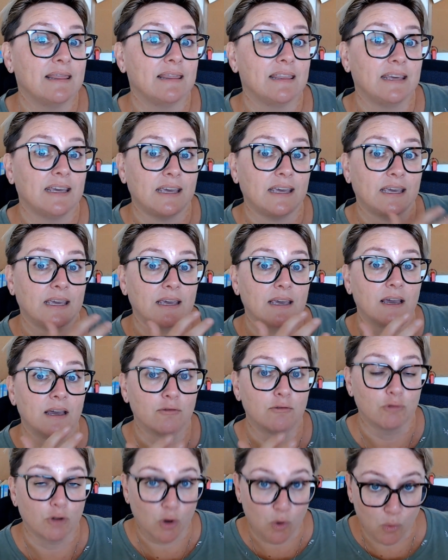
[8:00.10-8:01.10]
the
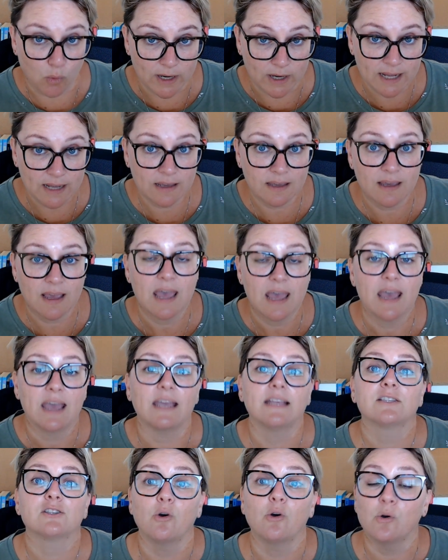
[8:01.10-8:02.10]
recording, it's
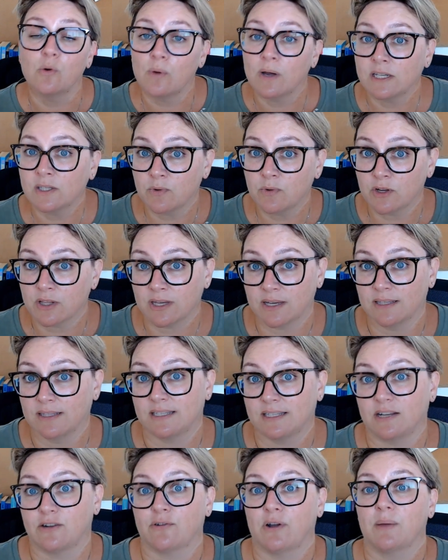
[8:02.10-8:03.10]
always worth
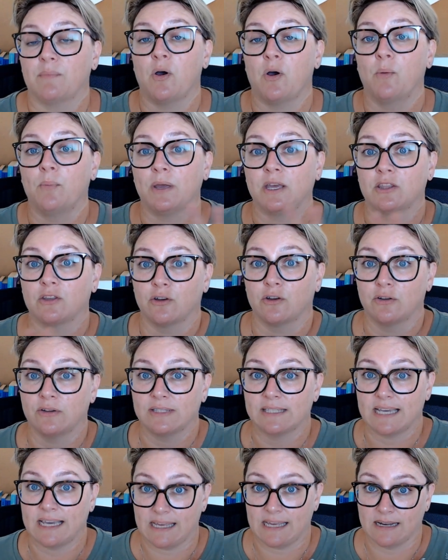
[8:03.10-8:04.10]
considering popping those
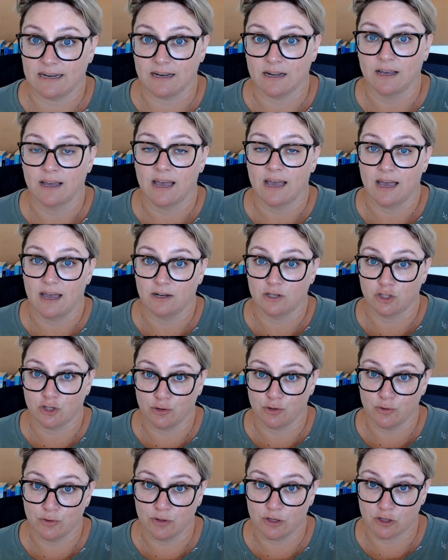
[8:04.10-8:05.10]
in to
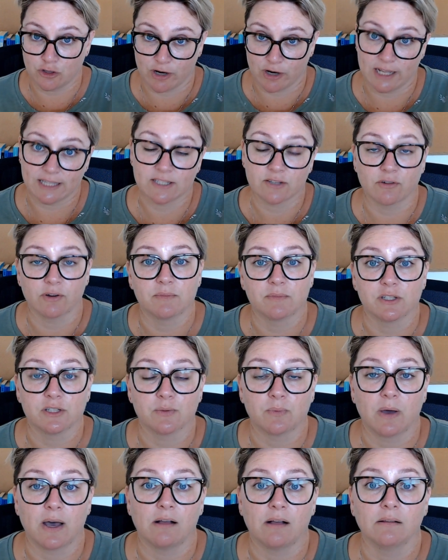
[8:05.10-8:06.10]
the transcript as
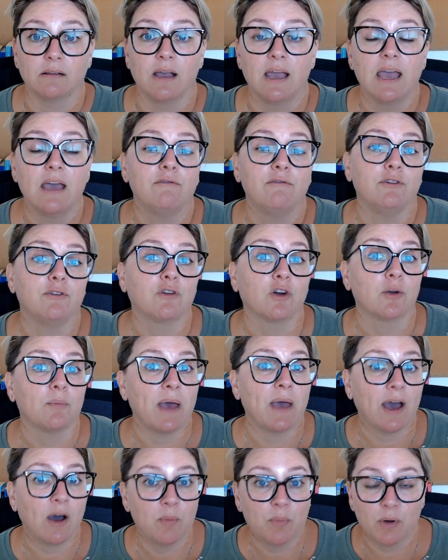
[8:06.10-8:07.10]
well. If you've got a
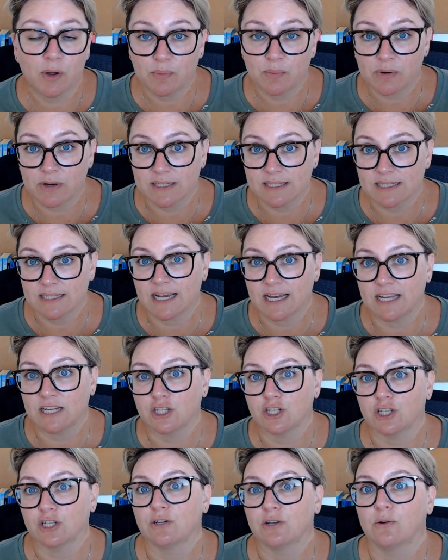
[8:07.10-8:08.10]
PowerPoint
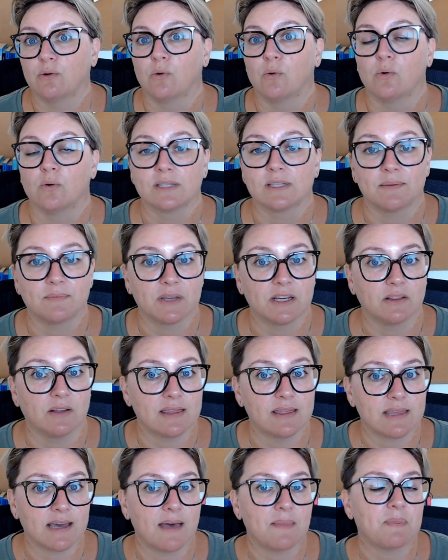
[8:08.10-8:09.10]
presentation or something like
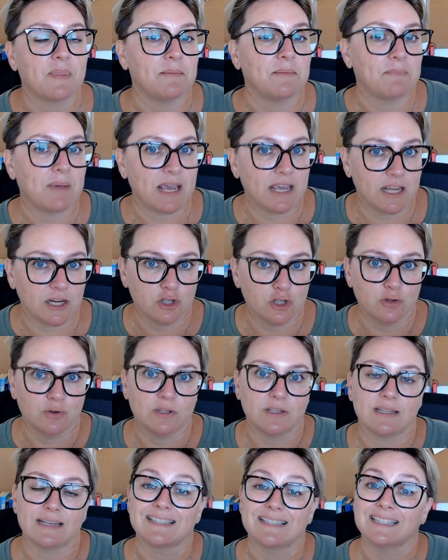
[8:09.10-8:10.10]
that, then making sure that
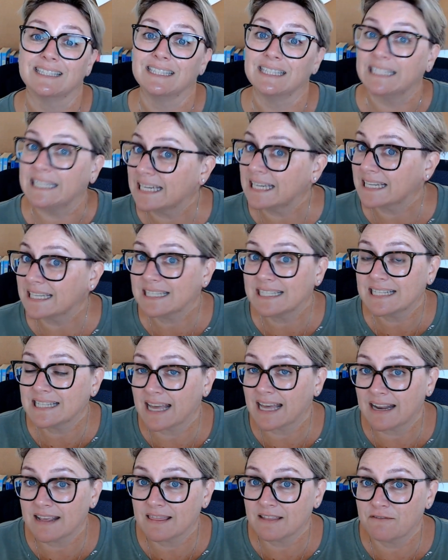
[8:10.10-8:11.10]
there's a link to that
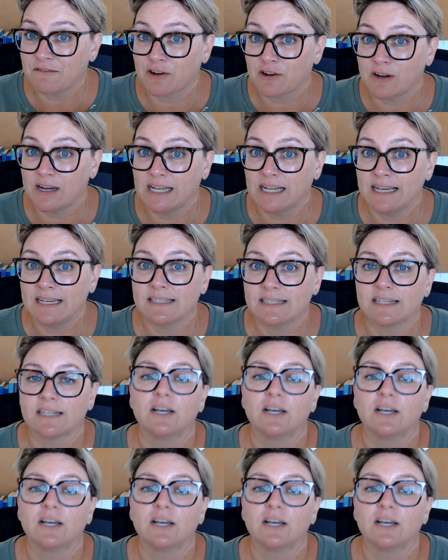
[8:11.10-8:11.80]
at the very least